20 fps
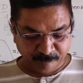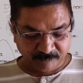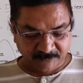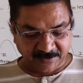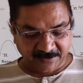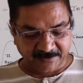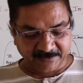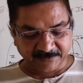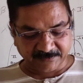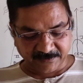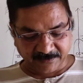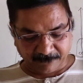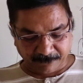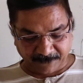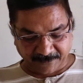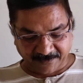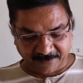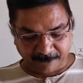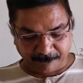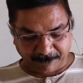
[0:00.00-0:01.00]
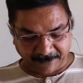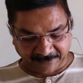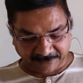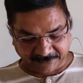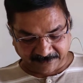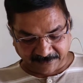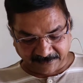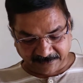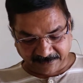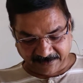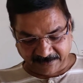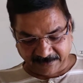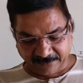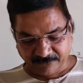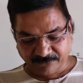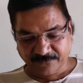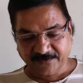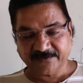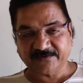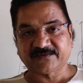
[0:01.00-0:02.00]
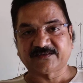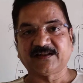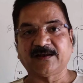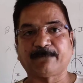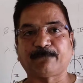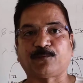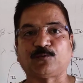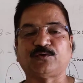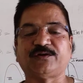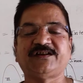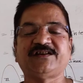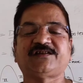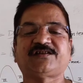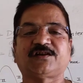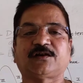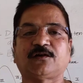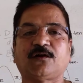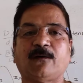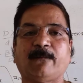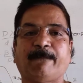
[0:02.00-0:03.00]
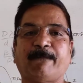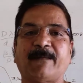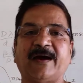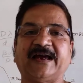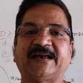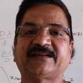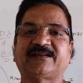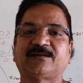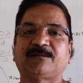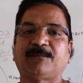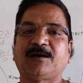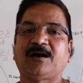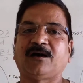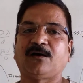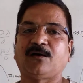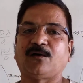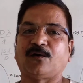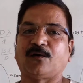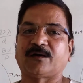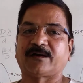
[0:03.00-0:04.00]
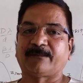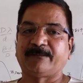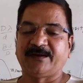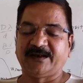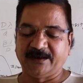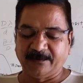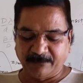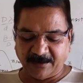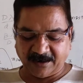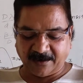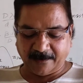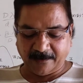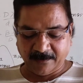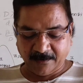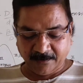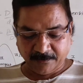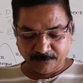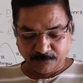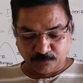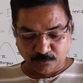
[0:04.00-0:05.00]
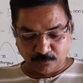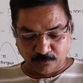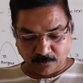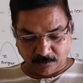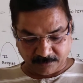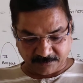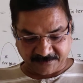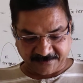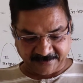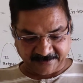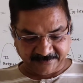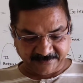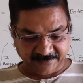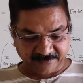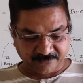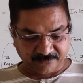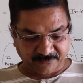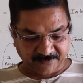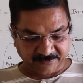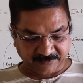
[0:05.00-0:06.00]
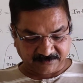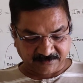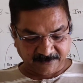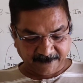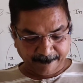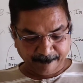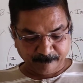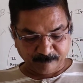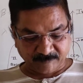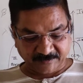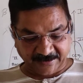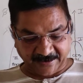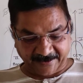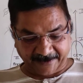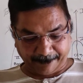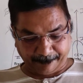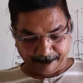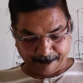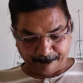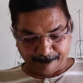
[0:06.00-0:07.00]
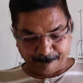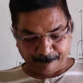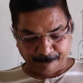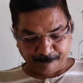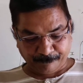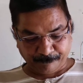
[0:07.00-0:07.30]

The interference pattern in which the position of maxima or minima do not changes with time